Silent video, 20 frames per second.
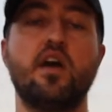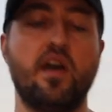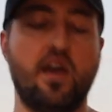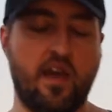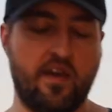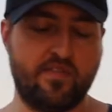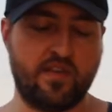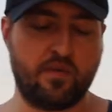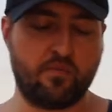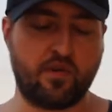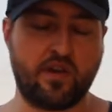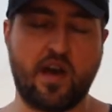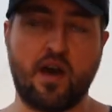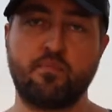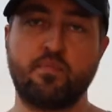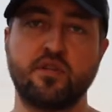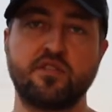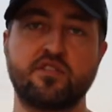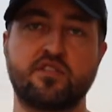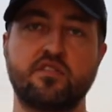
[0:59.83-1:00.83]
And then what
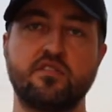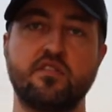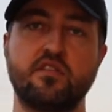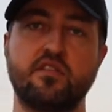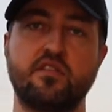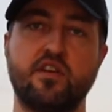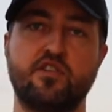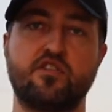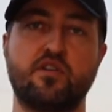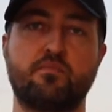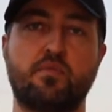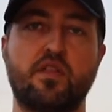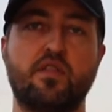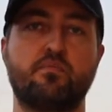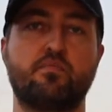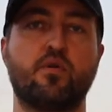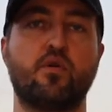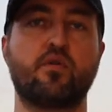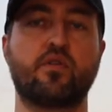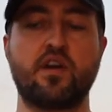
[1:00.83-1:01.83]
happens? They jump on the
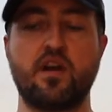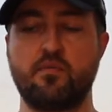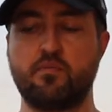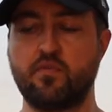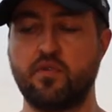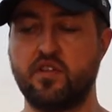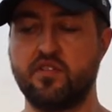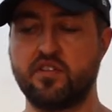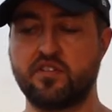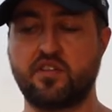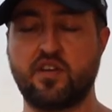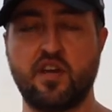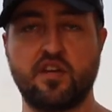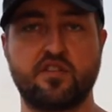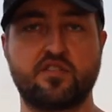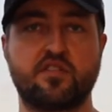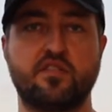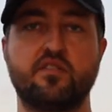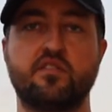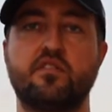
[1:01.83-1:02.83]
program. In this
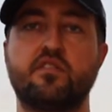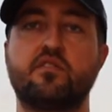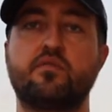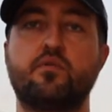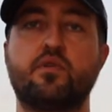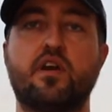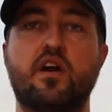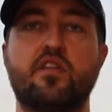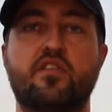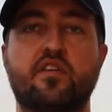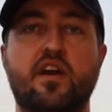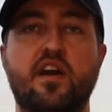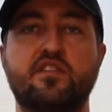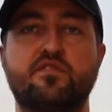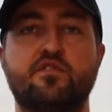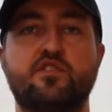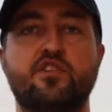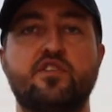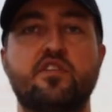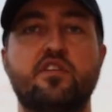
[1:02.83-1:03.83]
case, we got the guy's
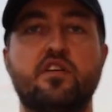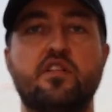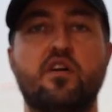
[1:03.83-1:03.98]
virginity